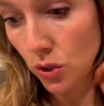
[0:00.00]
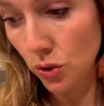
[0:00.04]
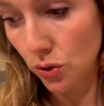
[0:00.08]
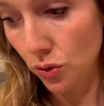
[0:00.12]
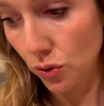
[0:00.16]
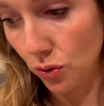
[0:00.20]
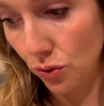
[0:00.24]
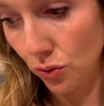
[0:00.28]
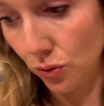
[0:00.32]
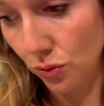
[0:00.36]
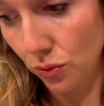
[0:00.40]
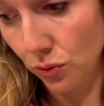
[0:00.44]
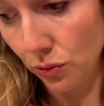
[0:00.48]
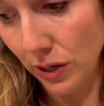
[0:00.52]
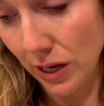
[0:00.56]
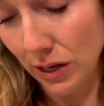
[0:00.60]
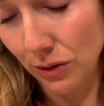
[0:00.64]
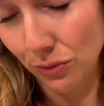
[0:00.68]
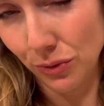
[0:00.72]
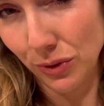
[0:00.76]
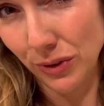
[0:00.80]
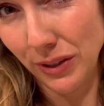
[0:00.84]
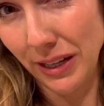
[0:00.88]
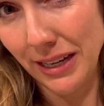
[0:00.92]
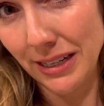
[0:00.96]
who can
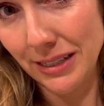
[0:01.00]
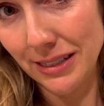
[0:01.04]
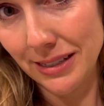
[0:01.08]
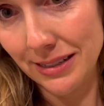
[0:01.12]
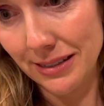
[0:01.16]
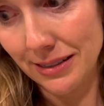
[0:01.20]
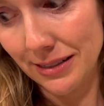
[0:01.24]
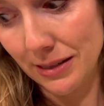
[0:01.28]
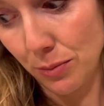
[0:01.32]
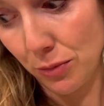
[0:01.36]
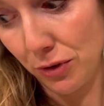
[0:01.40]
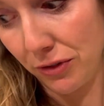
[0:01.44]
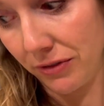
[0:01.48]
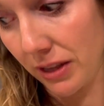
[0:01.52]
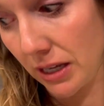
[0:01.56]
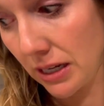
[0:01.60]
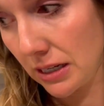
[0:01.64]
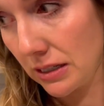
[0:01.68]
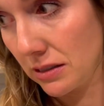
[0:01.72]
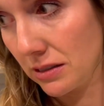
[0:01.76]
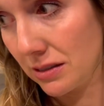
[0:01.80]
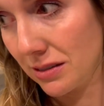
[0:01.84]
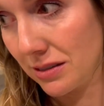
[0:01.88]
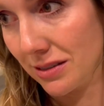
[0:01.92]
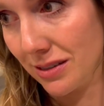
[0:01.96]
relate to some of
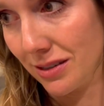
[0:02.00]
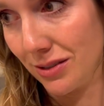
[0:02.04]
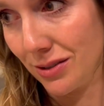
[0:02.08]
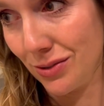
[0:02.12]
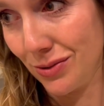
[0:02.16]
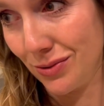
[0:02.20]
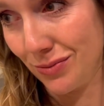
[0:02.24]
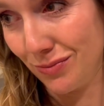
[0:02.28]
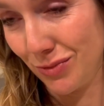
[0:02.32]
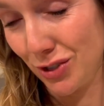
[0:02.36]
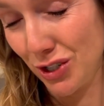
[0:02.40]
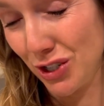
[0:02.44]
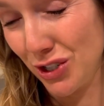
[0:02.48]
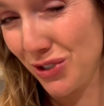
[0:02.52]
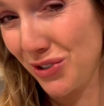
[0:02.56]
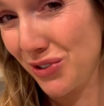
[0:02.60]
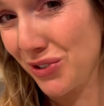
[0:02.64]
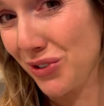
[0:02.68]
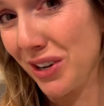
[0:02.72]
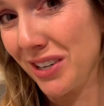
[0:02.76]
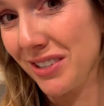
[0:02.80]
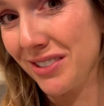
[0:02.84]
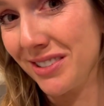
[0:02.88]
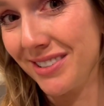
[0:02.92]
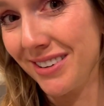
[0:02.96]
this. So just
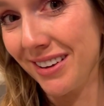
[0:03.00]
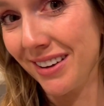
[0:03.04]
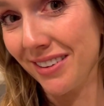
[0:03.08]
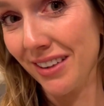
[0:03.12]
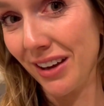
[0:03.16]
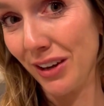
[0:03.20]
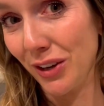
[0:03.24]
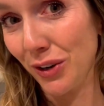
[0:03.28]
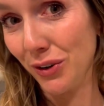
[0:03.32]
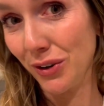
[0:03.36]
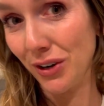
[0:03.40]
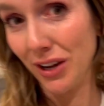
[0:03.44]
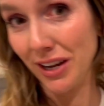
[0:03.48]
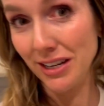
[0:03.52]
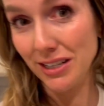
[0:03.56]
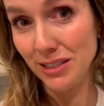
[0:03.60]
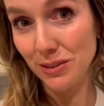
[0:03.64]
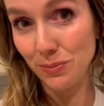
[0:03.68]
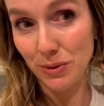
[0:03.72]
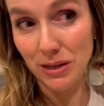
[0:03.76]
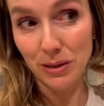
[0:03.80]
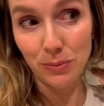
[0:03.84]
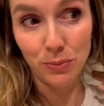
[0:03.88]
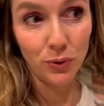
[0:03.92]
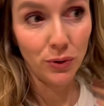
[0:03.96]
trusting that you're nice
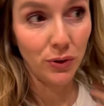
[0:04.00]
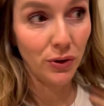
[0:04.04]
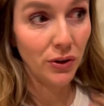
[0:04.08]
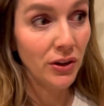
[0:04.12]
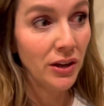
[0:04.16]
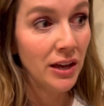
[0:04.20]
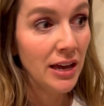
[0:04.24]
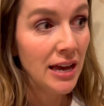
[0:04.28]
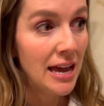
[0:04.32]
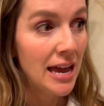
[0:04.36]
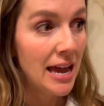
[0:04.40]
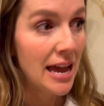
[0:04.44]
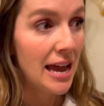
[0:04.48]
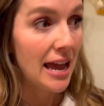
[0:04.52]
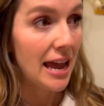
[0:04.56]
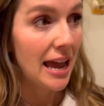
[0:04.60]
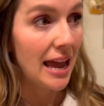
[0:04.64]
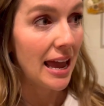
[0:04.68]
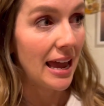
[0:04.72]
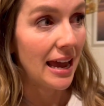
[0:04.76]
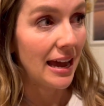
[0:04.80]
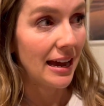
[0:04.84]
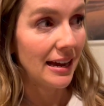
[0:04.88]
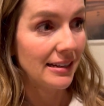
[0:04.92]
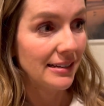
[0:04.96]
people.
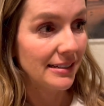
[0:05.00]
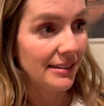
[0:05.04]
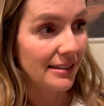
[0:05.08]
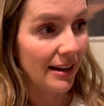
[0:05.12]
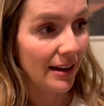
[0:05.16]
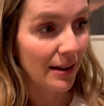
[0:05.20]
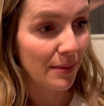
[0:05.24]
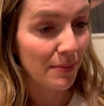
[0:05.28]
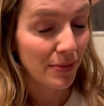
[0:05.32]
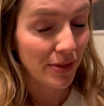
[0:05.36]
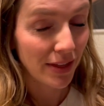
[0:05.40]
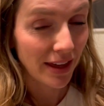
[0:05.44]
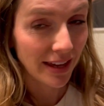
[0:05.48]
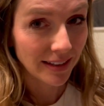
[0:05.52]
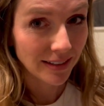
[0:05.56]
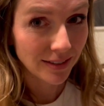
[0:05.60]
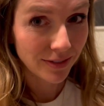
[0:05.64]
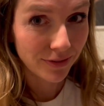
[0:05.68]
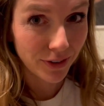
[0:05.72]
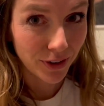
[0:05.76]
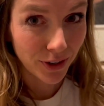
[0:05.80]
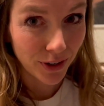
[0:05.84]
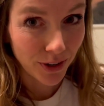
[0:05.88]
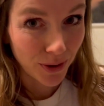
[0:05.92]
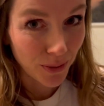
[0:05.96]
And um, thanks
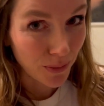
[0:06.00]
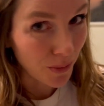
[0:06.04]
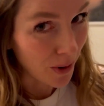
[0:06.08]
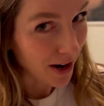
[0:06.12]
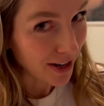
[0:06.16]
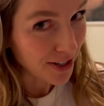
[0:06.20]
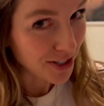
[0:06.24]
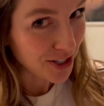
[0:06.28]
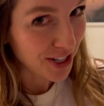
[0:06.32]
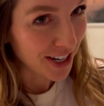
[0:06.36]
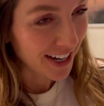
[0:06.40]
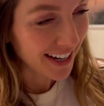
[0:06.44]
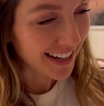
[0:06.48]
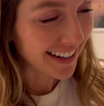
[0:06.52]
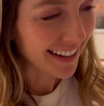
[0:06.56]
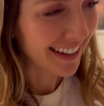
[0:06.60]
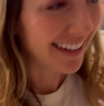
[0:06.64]
for watching.